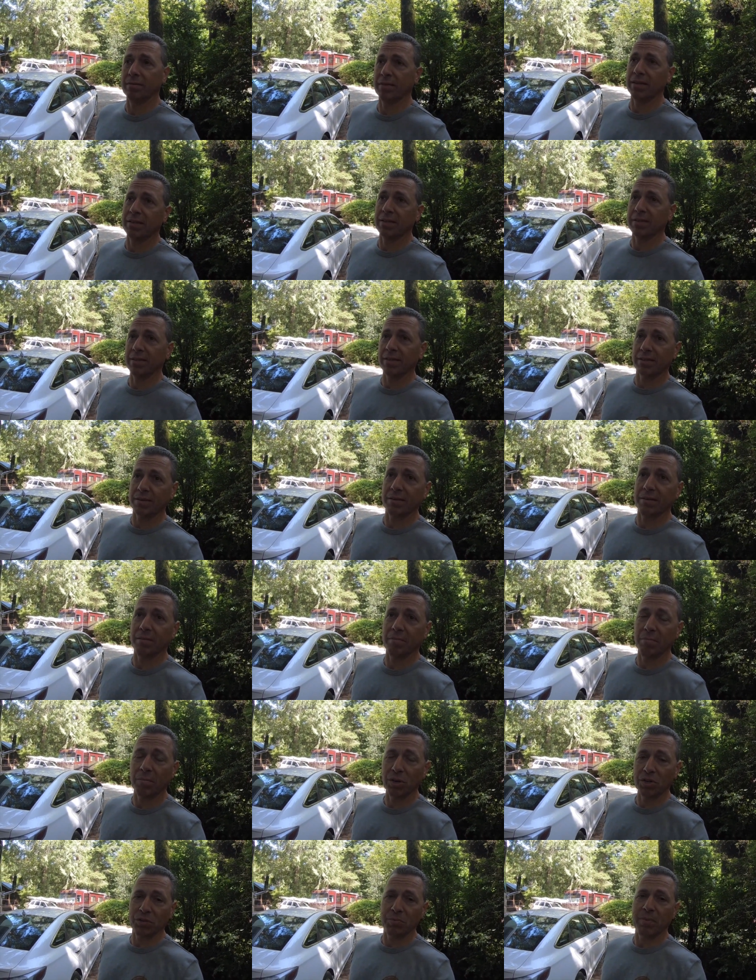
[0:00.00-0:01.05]
this is
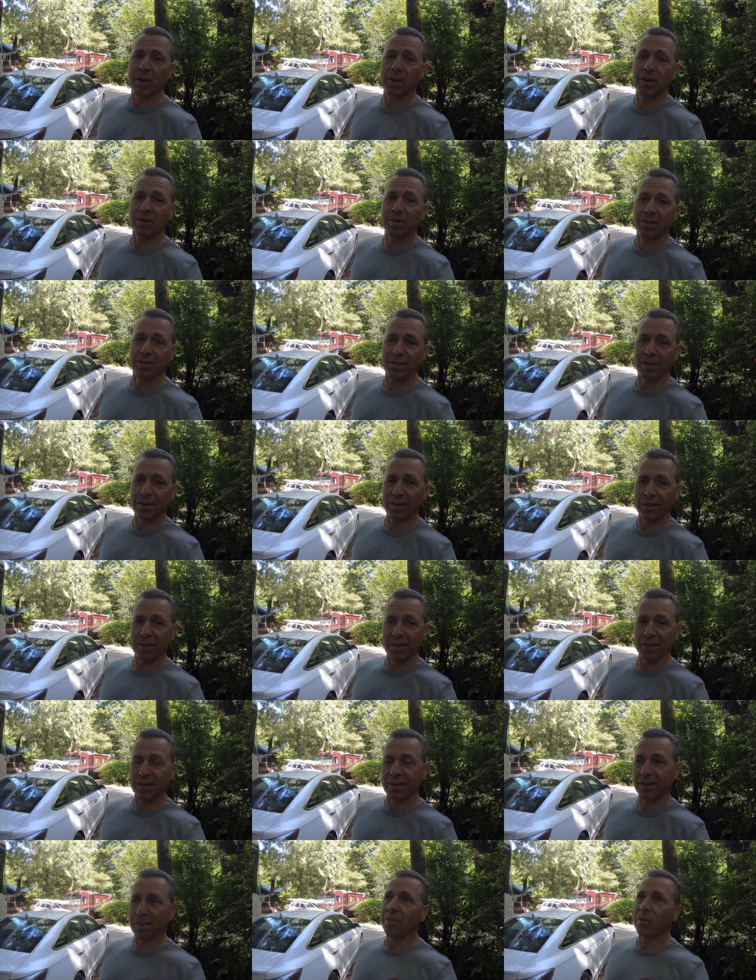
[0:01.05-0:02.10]
much better than
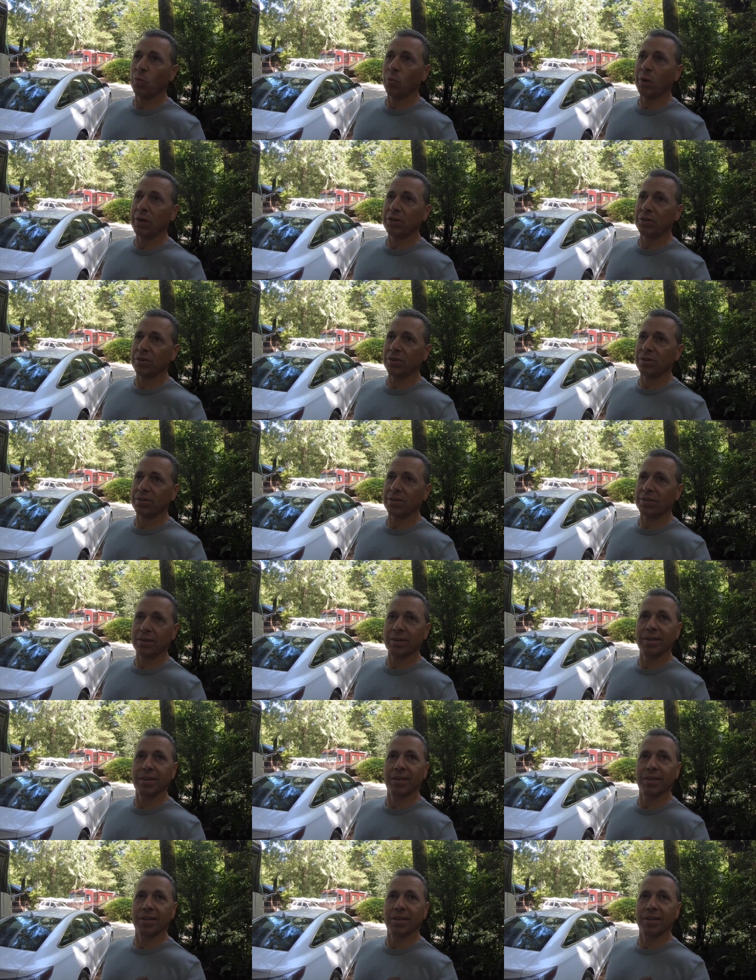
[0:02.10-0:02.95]
the winters